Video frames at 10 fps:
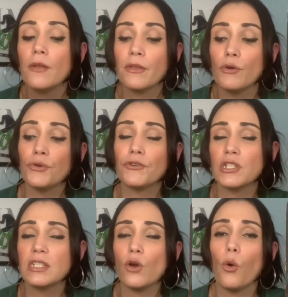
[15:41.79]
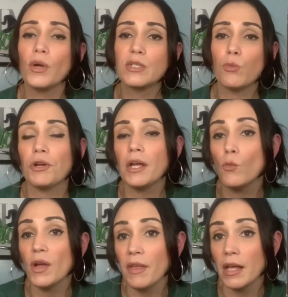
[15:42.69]
The universe is always working
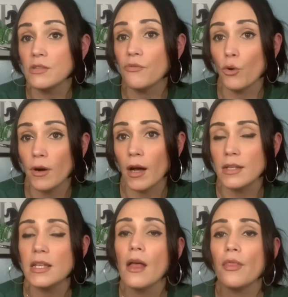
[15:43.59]
with and for us.